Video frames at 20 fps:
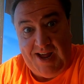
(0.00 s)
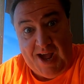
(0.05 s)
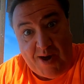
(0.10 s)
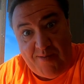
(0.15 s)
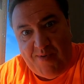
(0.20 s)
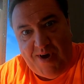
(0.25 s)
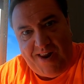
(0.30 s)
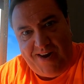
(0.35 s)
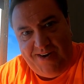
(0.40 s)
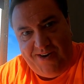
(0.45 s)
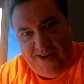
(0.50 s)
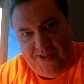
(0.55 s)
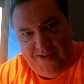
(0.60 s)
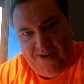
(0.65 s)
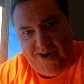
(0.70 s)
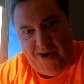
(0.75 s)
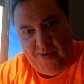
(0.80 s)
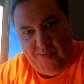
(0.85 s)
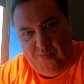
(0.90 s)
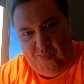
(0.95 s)
I'm at
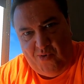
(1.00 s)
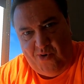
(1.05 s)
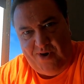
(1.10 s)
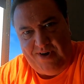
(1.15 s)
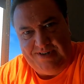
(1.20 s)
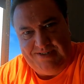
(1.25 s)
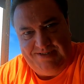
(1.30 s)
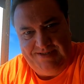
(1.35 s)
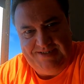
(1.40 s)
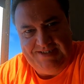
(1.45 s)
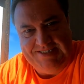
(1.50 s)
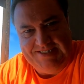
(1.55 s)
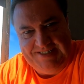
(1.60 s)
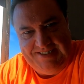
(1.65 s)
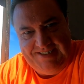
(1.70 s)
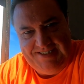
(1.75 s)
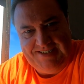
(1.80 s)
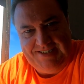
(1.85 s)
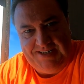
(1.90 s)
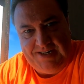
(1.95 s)
another airport,
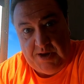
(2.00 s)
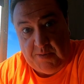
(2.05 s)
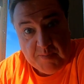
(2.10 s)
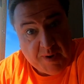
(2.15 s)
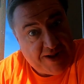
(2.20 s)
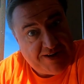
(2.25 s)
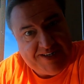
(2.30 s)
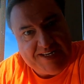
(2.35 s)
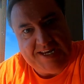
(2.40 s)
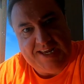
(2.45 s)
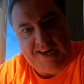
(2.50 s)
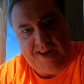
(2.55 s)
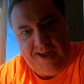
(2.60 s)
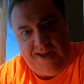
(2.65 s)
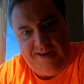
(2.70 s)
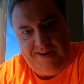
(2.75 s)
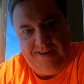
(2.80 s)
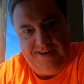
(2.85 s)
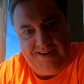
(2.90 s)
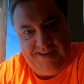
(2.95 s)
about to get
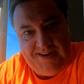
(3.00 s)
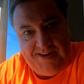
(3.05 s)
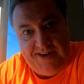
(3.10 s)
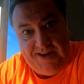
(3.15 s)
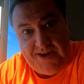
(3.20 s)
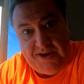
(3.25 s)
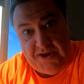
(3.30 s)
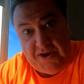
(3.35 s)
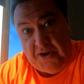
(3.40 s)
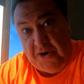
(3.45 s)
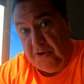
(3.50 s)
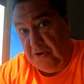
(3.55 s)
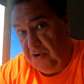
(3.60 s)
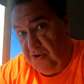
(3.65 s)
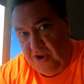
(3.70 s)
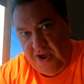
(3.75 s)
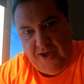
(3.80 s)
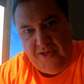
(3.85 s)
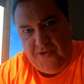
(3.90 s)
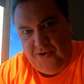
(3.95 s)
on a
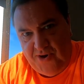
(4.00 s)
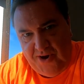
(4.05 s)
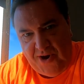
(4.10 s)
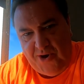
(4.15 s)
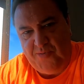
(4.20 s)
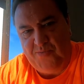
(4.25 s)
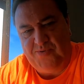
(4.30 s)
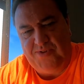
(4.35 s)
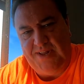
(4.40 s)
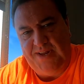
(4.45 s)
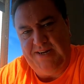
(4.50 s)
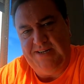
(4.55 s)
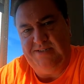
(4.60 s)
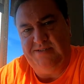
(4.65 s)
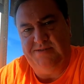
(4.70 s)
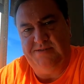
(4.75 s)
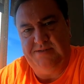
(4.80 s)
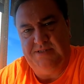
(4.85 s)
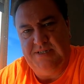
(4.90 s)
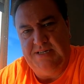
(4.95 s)
another airplane.
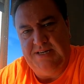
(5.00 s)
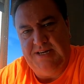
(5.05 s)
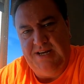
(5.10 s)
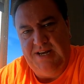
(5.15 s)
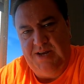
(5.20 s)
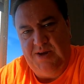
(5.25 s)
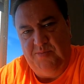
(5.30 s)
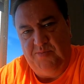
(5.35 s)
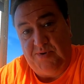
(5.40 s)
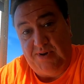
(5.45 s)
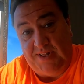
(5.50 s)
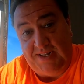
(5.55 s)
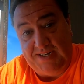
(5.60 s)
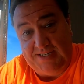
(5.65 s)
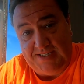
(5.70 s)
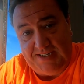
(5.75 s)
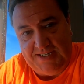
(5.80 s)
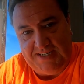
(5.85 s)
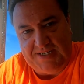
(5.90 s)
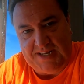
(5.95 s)
But at
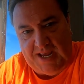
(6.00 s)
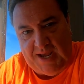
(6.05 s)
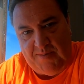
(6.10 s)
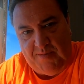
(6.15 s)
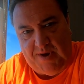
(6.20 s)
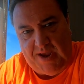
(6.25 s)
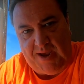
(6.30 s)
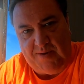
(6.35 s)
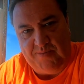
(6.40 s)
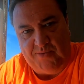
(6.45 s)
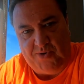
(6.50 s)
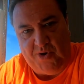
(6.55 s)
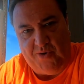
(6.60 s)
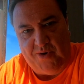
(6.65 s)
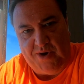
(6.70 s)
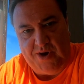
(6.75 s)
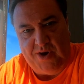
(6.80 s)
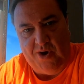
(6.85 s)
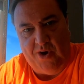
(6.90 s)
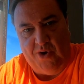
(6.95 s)
least this time I am
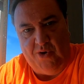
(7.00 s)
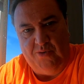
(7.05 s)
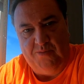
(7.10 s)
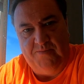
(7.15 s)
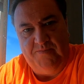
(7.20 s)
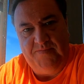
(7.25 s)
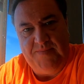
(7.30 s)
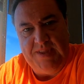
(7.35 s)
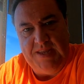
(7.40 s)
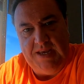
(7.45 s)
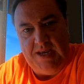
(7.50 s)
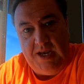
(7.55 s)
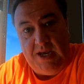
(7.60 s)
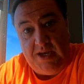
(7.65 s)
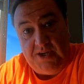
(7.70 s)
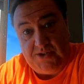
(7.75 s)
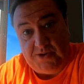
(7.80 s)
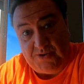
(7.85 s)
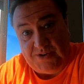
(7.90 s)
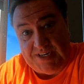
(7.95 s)
going home.
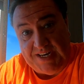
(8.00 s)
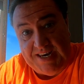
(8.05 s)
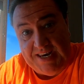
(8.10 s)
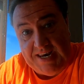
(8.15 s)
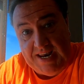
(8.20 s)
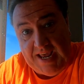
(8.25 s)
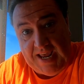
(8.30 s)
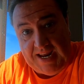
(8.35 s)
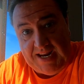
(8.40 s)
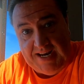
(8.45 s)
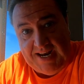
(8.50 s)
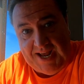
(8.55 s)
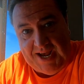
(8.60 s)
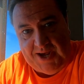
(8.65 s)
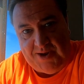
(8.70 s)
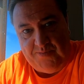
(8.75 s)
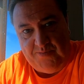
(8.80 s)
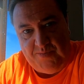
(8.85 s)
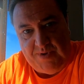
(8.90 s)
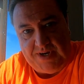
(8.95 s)
So tonight
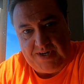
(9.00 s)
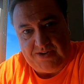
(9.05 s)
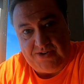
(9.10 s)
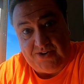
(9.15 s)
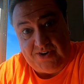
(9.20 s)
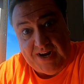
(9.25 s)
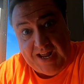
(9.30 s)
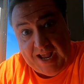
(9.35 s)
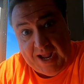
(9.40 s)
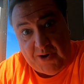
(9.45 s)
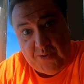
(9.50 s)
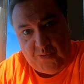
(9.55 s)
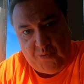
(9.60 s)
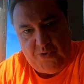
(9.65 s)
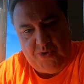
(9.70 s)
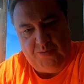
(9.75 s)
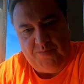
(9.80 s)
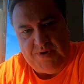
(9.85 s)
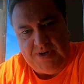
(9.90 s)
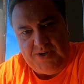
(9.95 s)
on Mixer, I
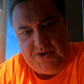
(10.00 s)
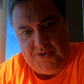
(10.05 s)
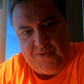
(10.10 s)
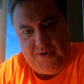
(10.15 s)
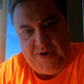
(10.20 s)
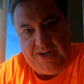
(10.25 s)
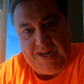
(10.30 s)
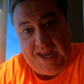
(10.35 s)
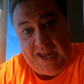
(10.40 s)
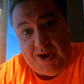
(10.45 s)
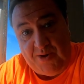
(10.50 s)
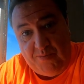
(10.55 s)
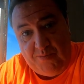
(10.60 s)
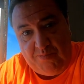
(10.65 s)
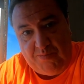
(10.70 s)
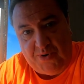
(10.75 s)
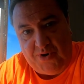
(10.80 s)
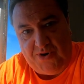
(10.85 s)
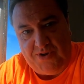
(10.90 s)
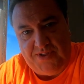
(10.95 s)
will be doing a
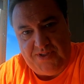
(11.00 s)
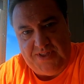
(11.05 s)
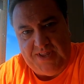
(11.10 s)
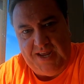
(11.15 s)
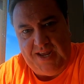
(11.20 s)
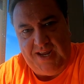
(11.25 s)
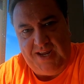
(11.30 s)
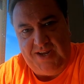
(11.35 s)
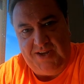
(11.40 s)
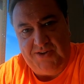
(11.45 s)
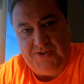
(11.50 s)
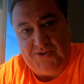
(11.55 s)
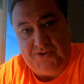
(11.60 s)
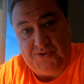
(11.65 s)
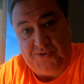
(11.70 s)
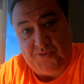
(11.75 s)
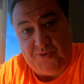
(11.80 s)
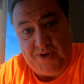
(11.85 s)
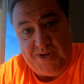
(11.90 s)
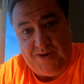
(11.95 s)
birthday
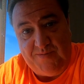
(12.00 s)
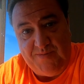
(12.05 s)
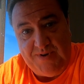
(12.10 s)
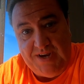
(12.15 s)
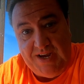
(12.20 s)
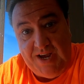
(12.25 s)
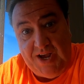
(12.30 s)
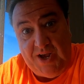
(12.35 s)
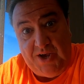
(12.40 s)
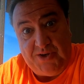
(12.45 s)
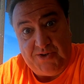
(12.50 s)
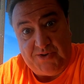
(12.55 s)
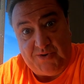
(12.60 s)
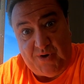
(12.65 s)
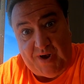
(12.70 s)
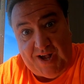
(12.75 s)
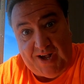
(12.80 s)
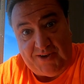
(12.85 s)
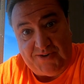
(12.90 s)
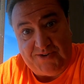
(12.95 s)
stream.
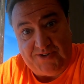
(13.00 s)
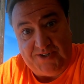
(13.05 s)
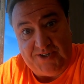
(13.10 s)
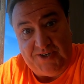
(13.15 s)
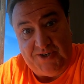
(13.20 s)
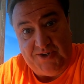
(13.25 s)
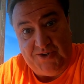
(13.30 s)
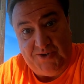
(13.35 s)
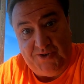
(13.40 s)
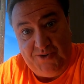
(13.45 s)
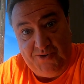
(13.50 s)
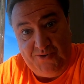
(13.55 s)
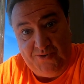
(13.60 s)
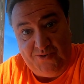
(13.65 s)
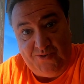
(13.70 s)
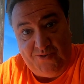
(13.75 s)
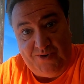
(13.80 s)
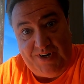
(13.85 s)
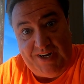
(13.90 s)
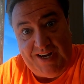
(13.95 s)
So I'll see
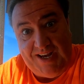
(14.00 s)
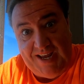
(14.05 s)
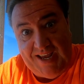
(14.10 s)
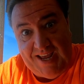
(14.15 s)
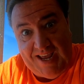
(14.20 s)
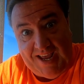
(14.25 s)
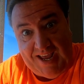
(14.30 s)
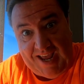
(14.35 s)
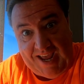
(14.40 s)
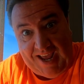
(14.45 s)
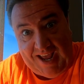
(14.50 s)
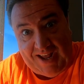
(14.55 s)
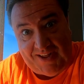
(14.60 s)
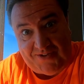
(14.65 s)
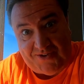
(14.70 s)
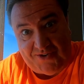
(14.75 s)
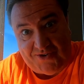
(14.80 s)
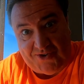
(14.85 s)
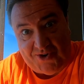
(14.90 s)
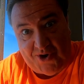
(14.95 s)
you
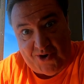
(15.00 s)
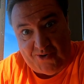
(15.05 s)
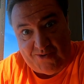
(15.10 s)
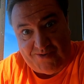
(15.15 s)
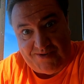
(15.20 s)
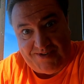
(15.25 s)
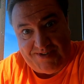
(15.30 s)
at the show.